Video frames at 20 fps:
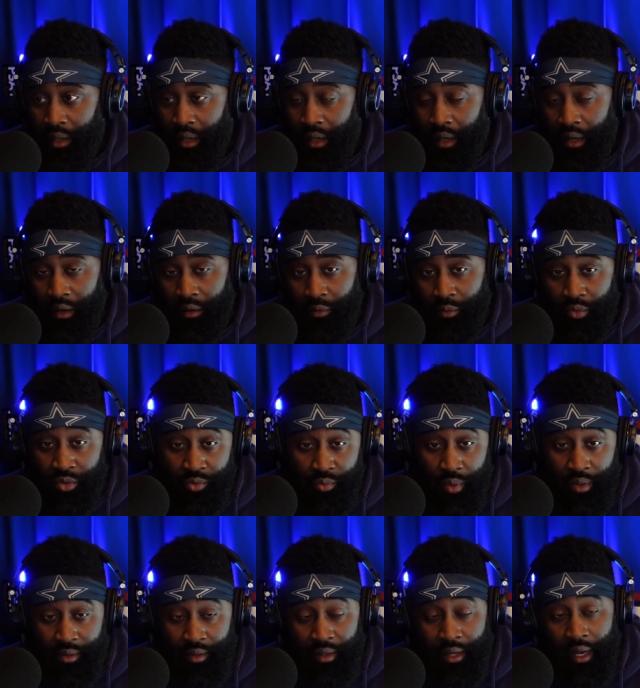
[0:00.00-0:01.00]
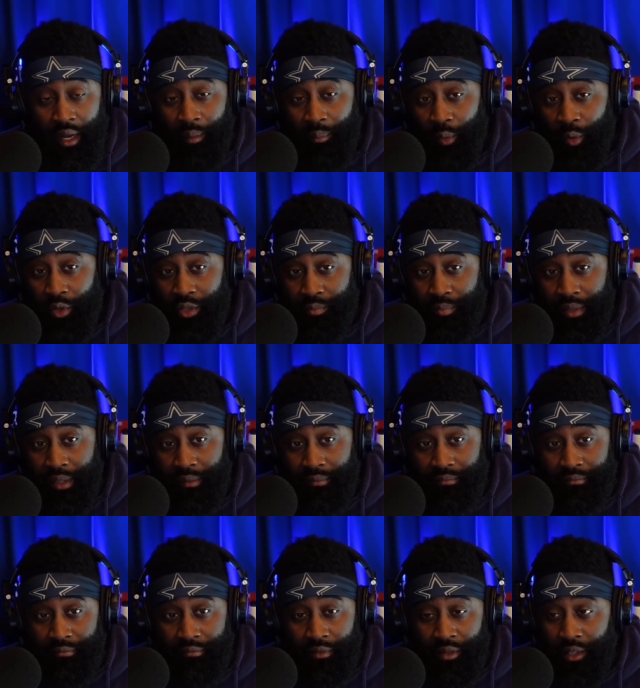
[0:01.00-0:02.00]
uh, was what the Cowboys
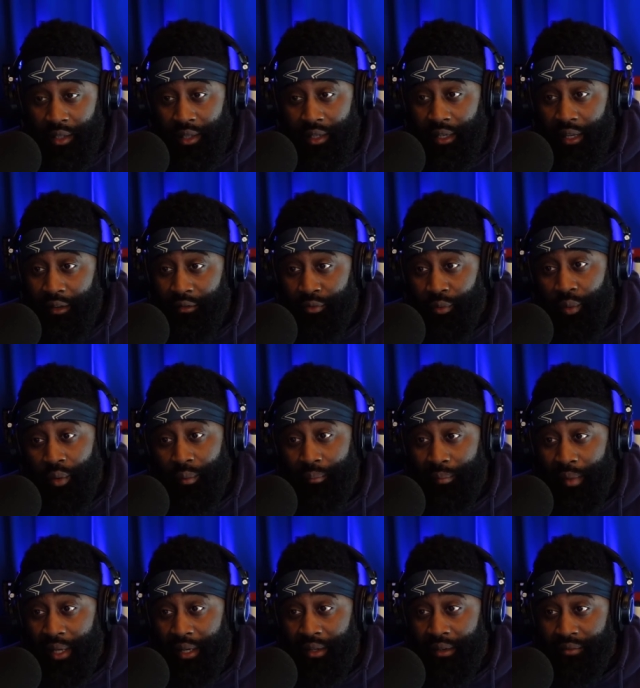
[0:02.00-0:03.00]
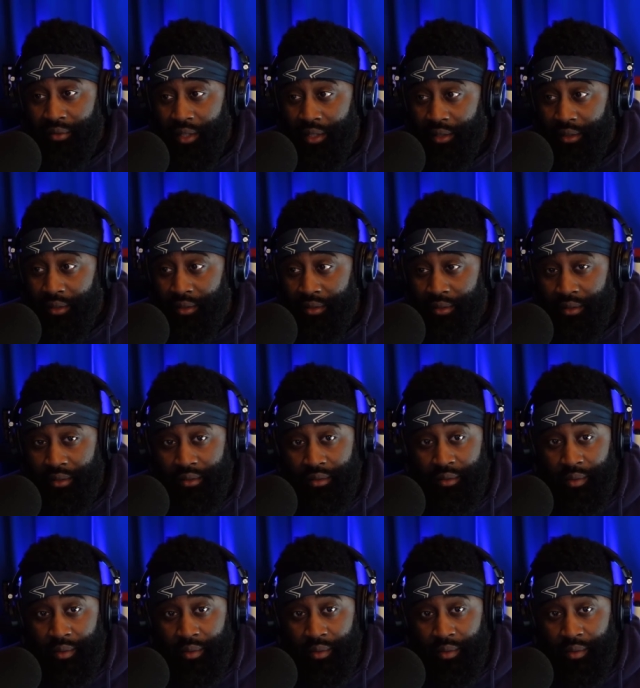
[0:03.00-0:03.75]
been looking at for many of years.